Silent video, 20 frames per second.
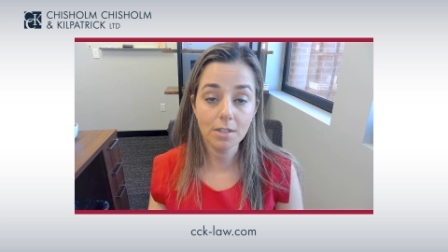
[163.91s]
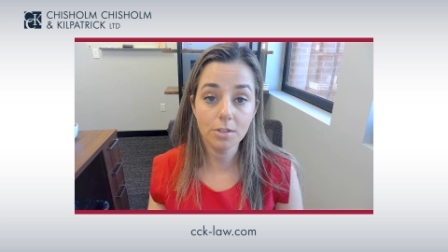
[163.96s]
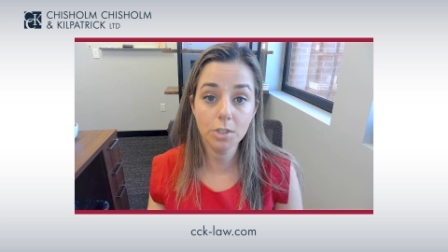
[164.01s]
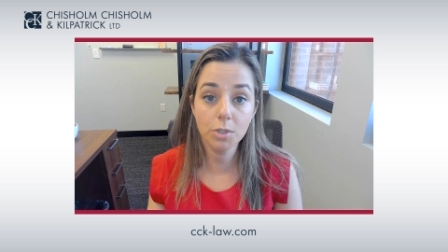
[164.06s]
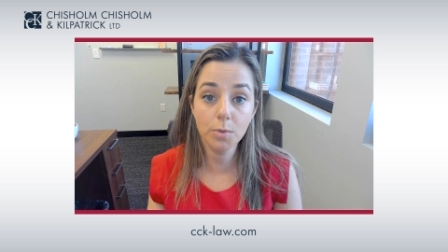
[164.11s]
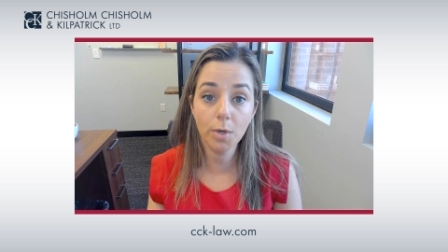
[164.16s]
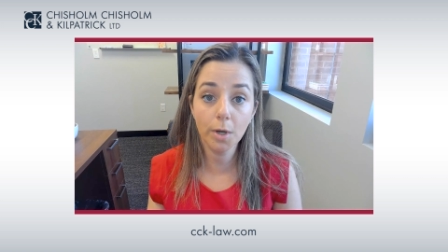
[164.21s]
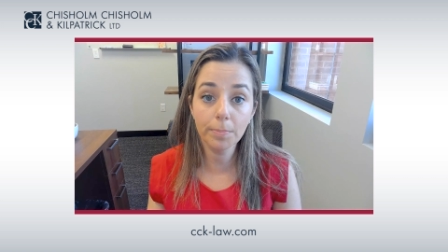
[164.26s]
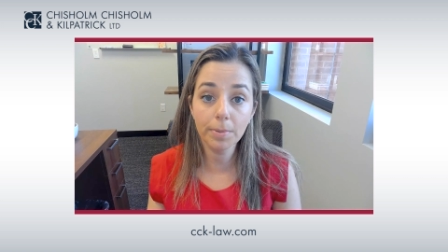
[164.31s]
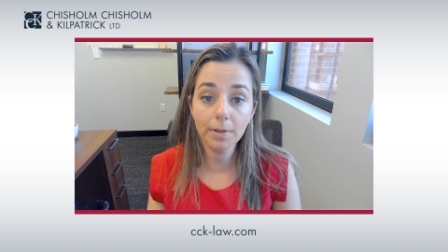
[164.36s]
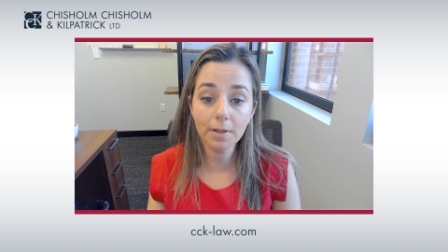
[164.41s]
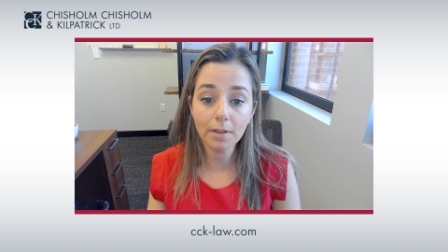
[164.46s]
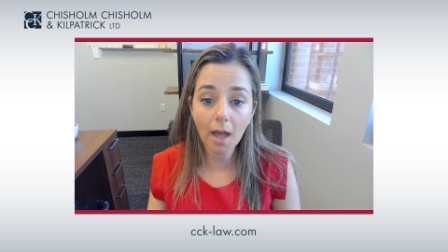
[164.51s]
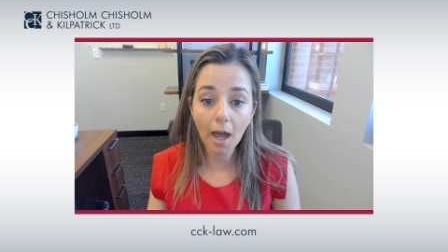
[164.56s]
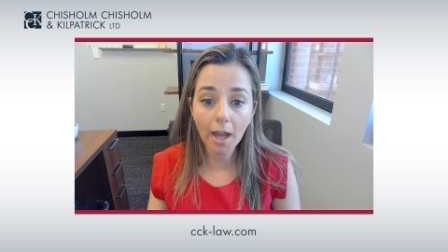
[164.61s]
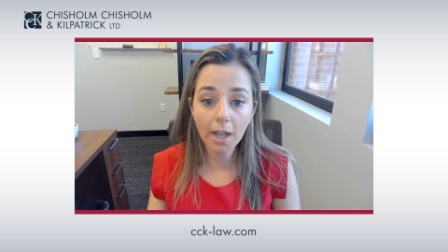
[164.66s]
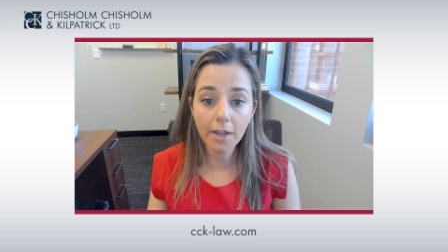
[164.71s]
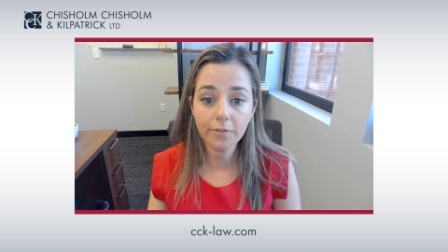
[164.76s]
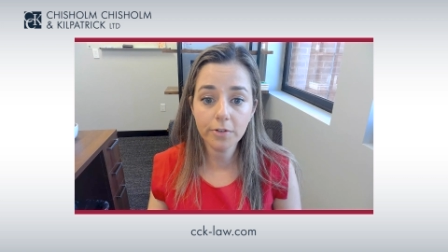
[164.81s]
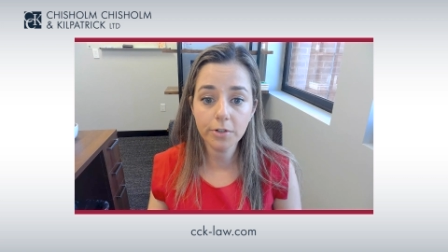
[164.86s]
To
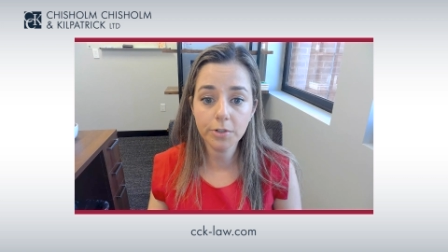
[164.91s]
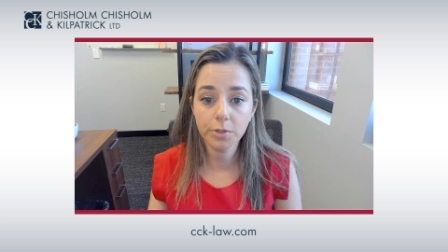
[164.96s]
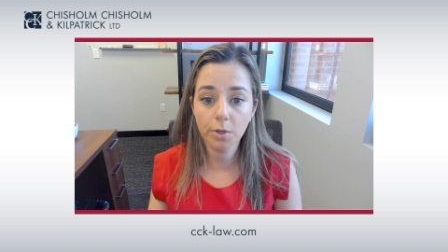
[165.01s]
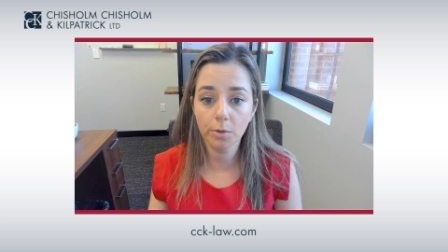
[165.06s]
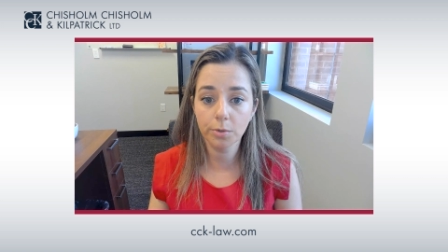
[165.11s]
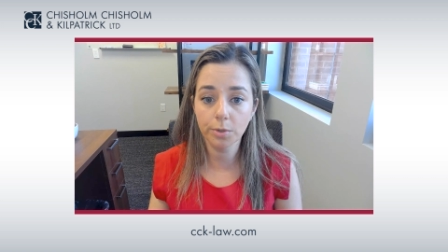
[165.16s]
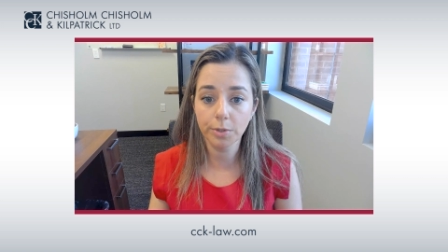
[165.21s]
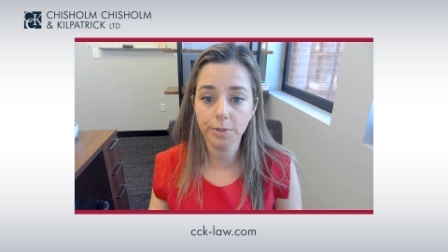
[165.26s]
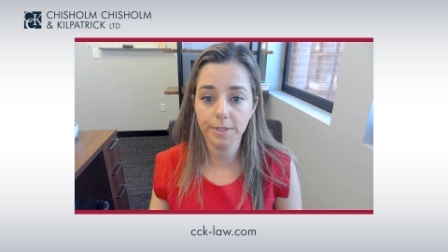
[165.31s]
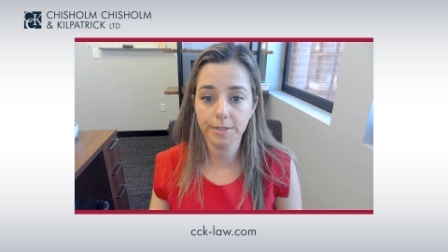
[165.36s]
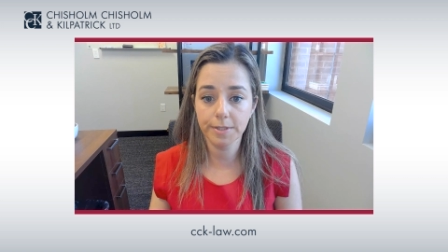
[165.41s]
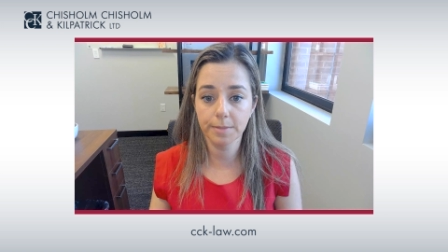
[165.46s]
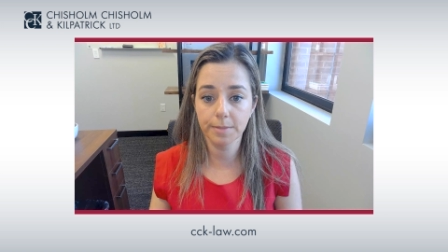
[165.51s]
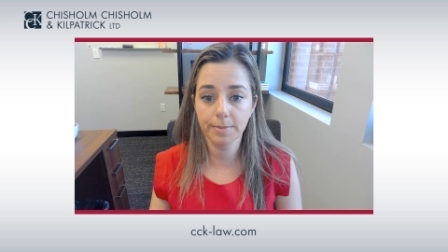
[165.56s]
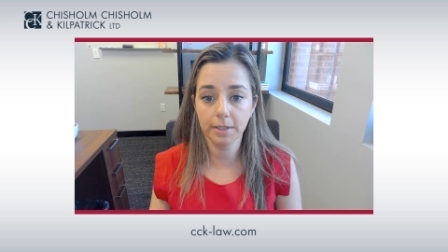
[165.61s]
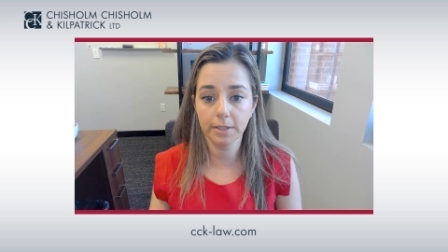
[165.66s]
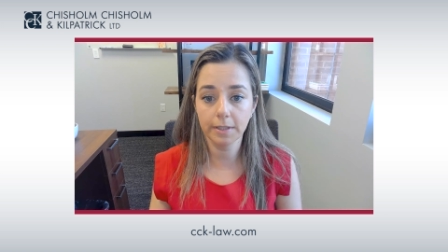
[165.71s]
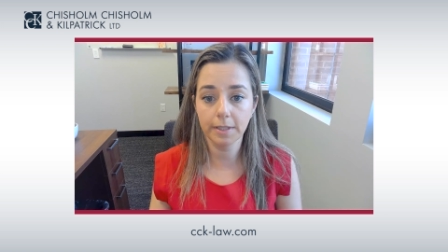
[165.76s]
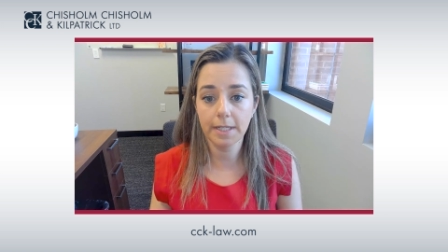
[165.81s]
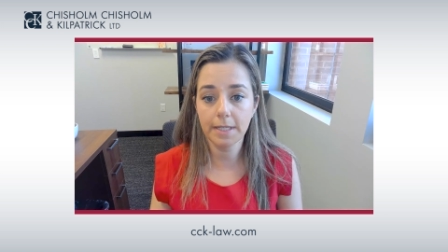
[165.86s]
apply for total
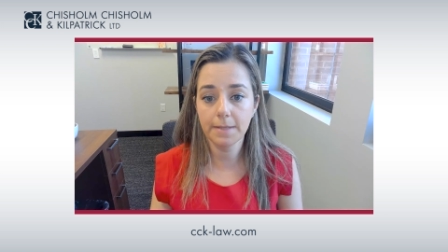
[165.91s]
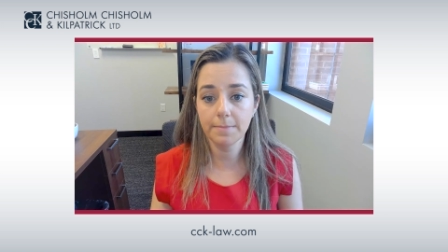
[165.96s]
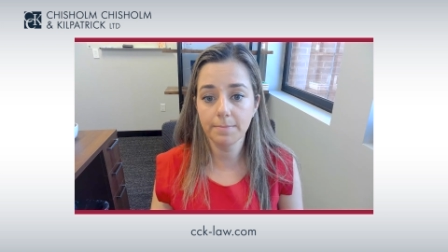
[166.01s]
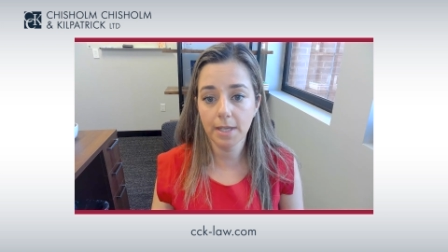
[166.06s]
disability